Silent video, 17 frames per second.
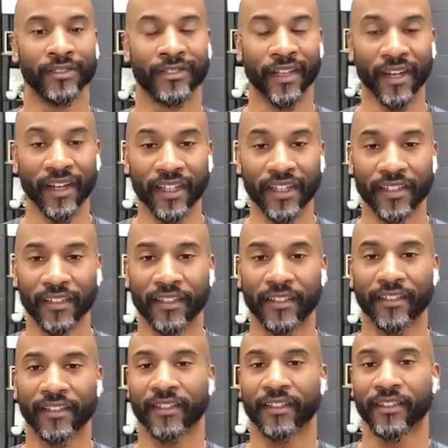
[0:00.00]
Done.
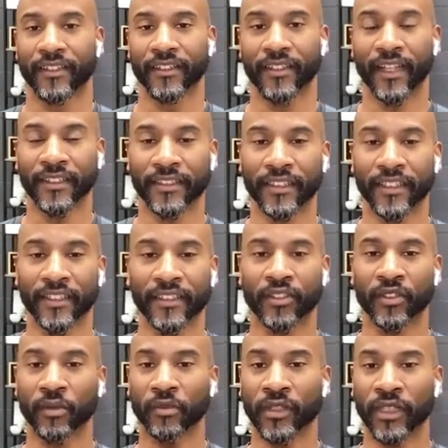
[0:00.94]
That's it.
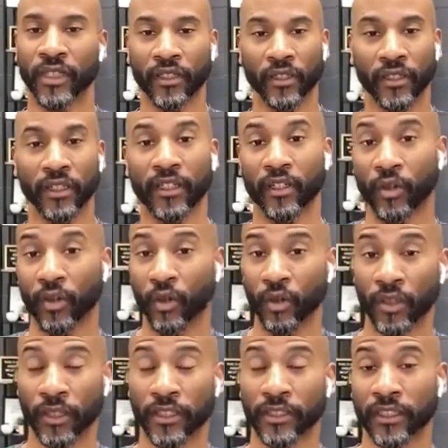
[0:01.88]
So we can look at it
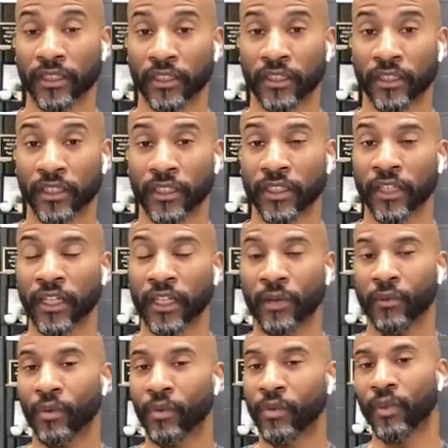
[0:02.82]
holistically,
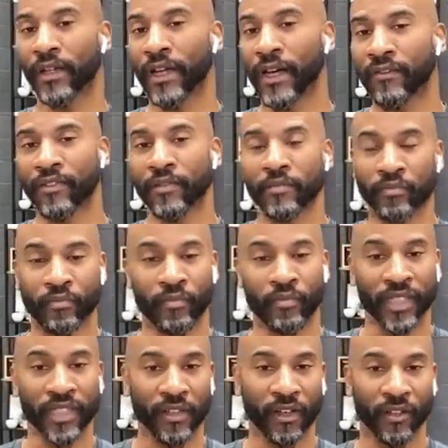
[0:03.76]
but we don't have to
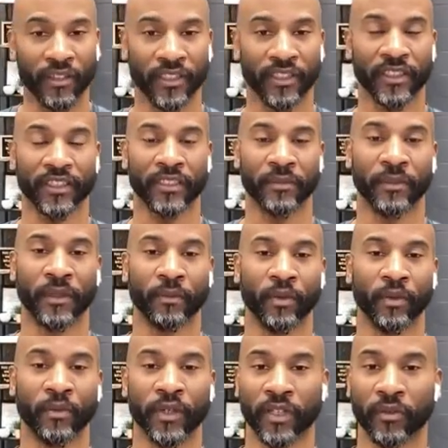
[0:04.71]
be all these things to
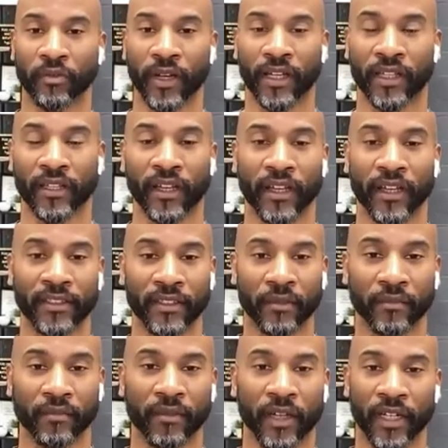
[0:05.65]
people. We could recognize
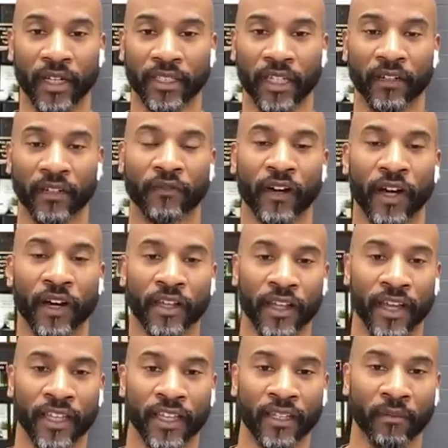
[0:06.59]
them, identify,
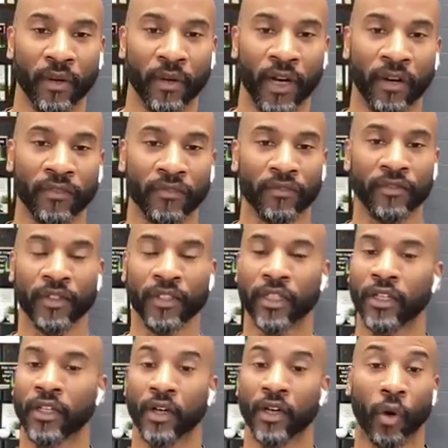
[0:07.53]
hand them off,
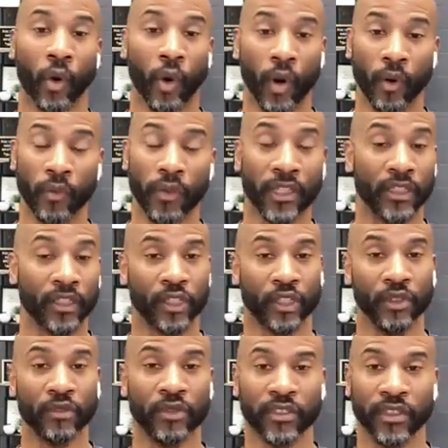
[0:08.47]
or we could
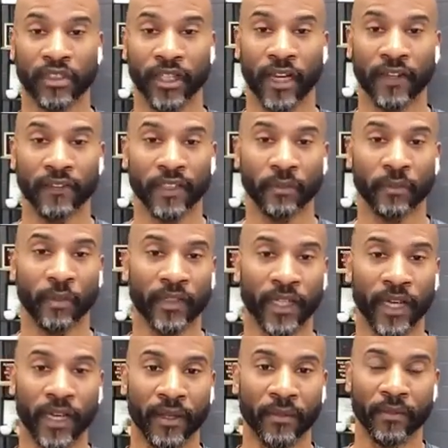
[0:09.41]
choose to dive deep on
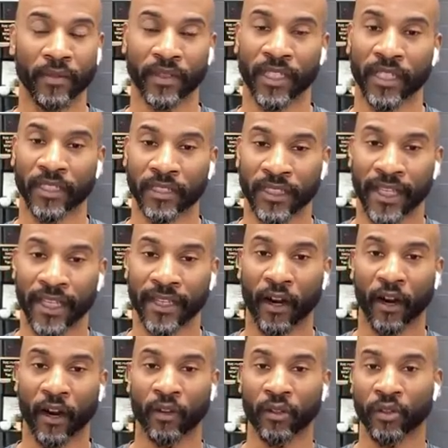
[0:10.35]
that and take
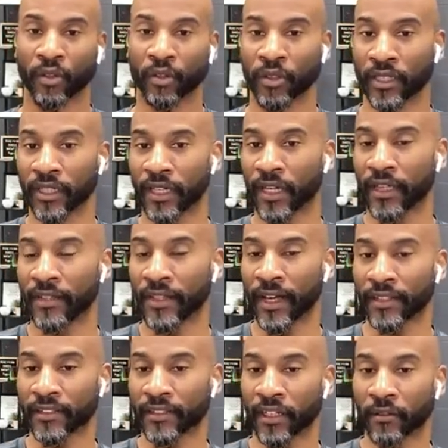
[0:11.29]
our learning in
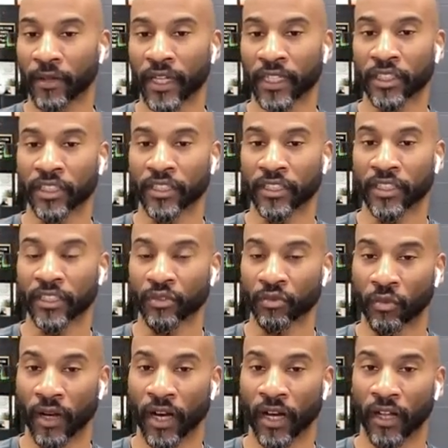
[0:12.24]
that direction as
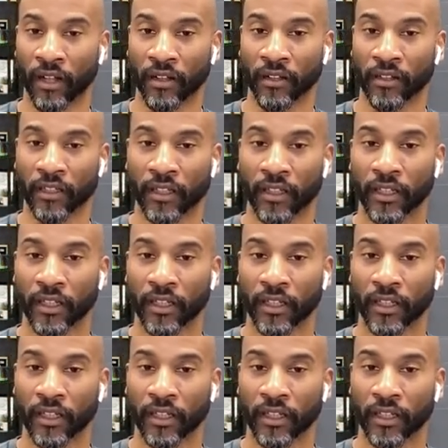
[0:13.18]
well